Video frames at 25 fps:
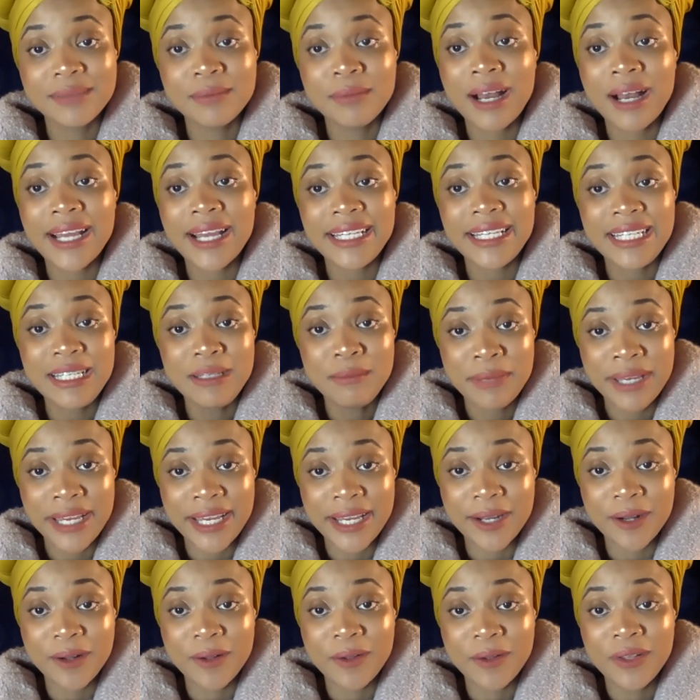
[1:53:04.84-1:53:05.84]
my
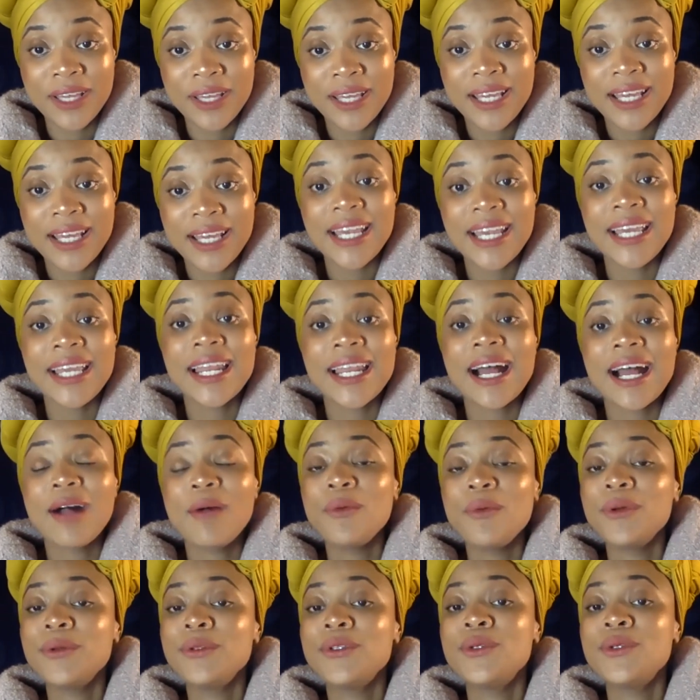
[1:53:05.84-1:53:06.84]
email, and I
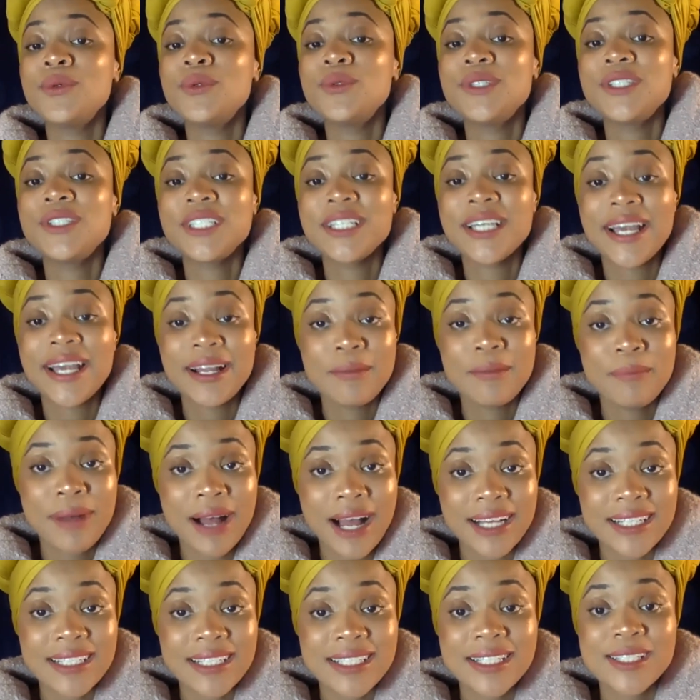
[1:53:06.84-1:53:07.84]
will do check
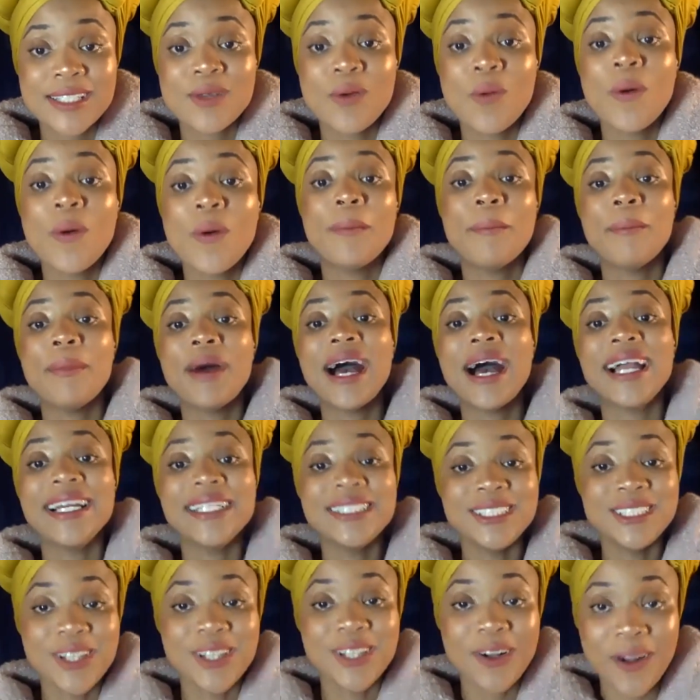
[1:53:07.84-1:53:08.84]
boxes on my
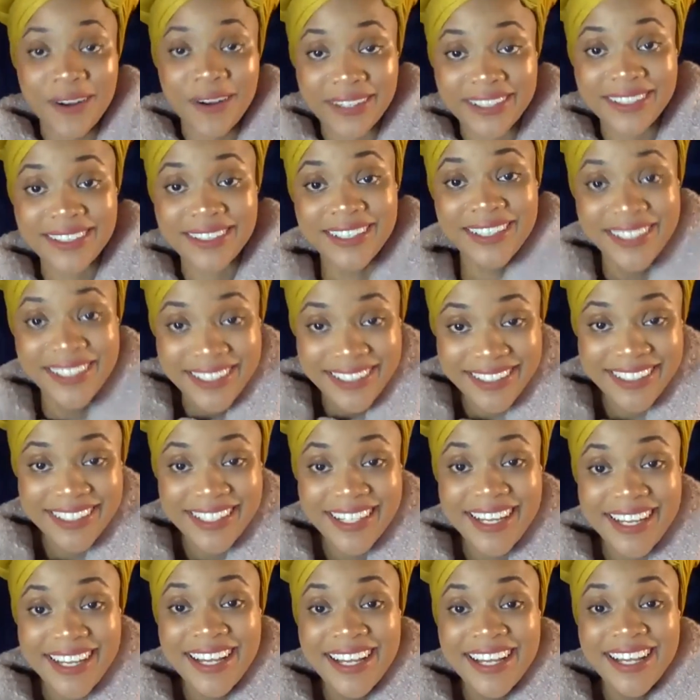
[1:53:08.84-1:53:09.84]
chart
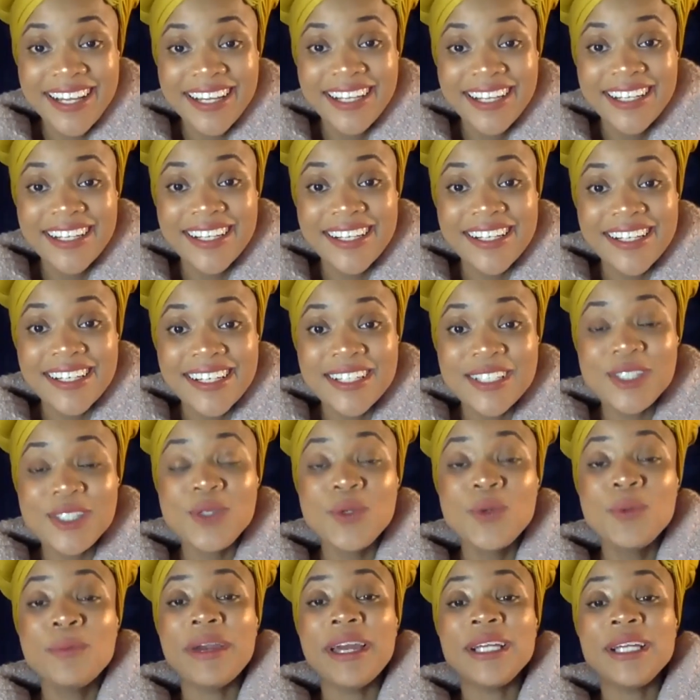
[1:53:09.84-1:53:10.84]

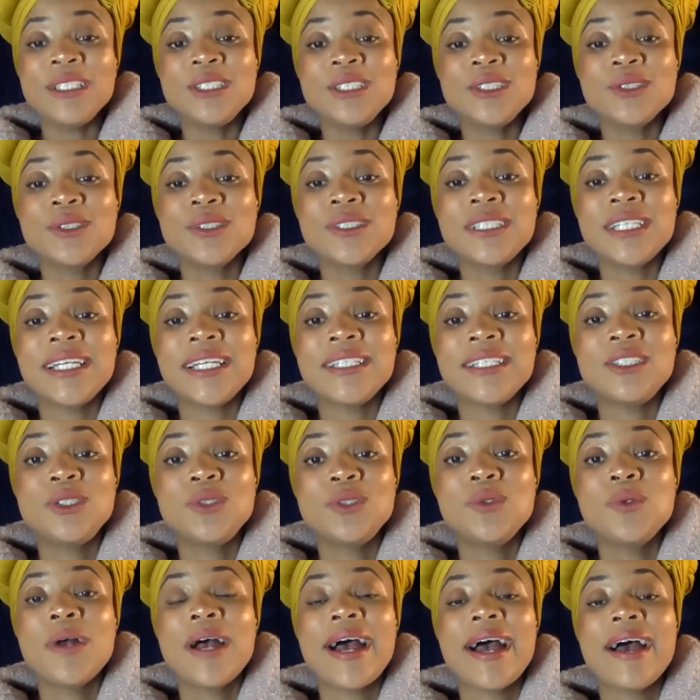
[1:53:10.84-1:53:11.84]
to make sure that
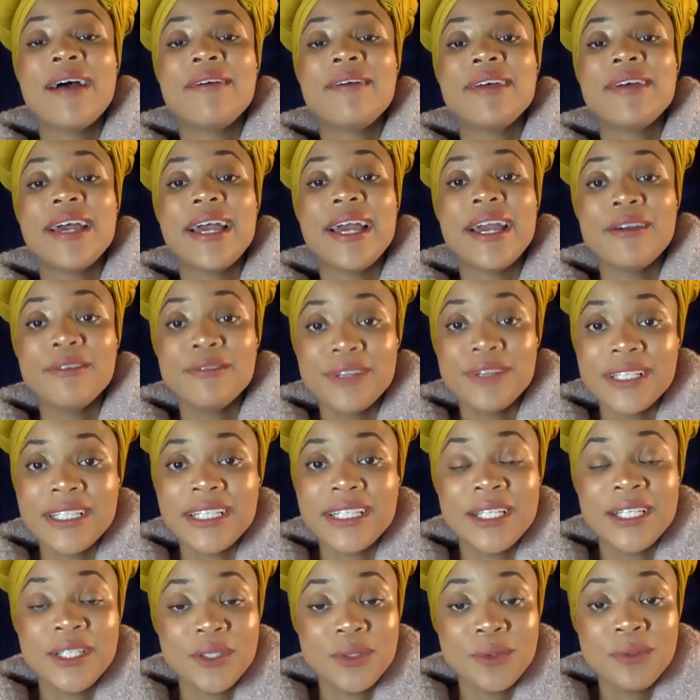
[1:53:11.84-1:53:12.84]
you have
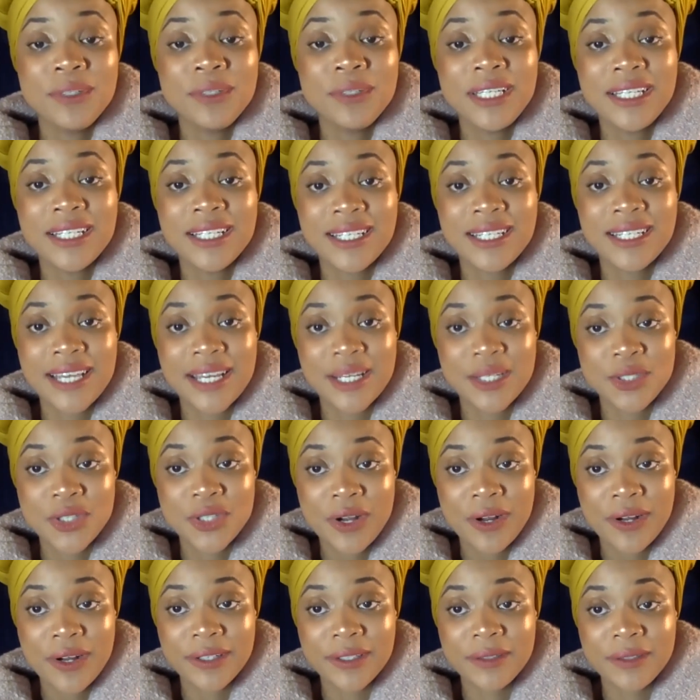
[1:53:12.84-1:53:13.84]
everything you need in that
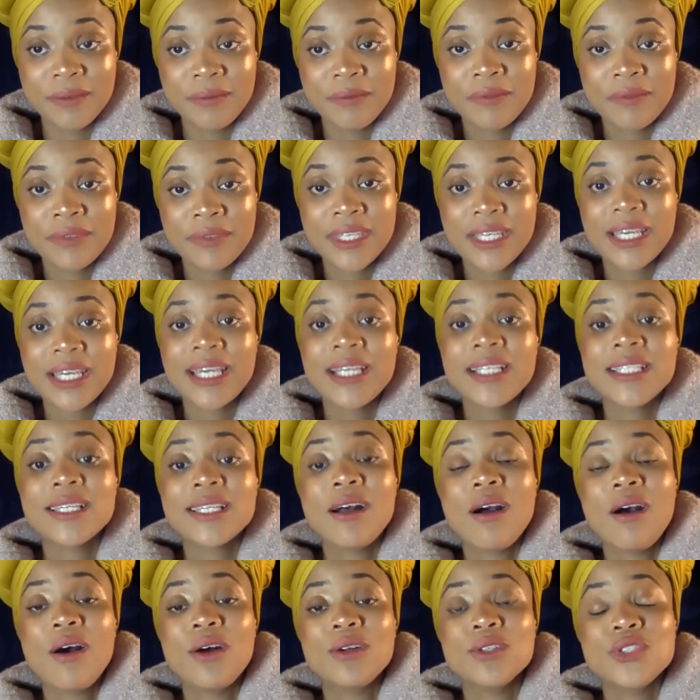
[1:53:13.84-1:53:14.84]
chart. It's
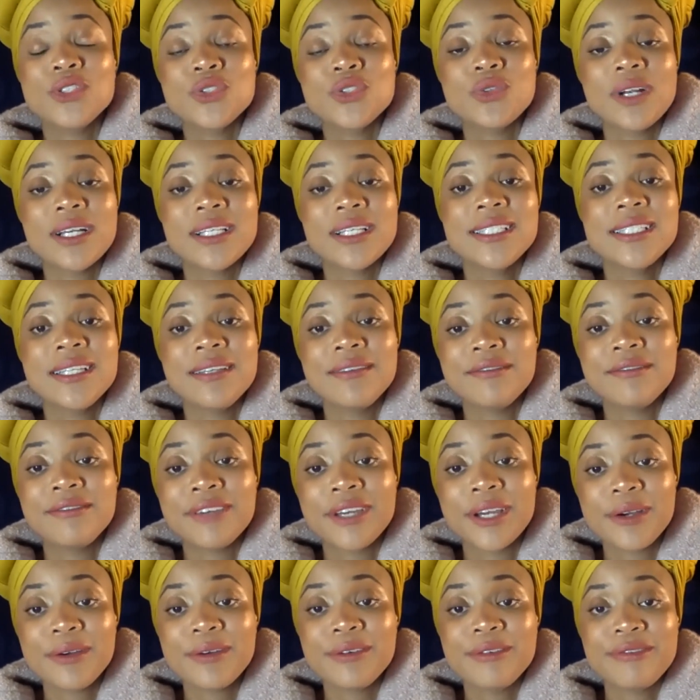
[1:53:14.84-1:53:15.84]
called trust and
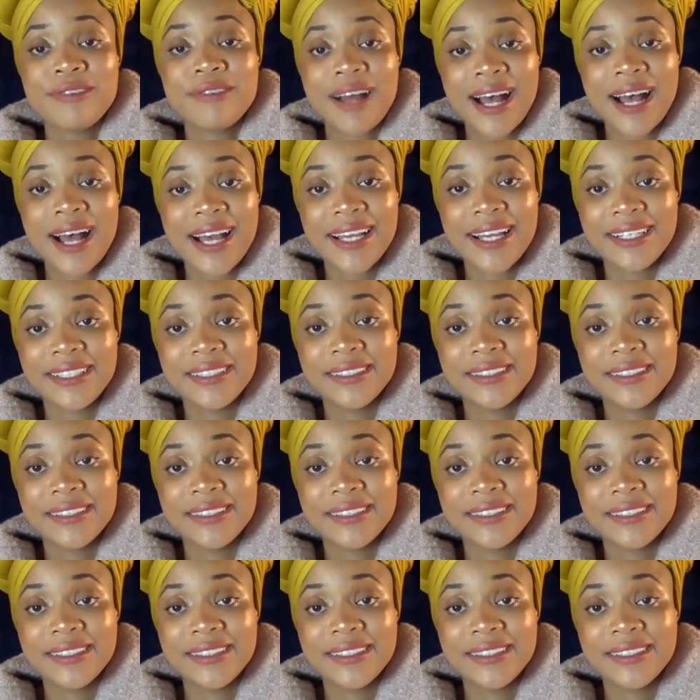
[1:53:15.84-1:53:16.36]
verify.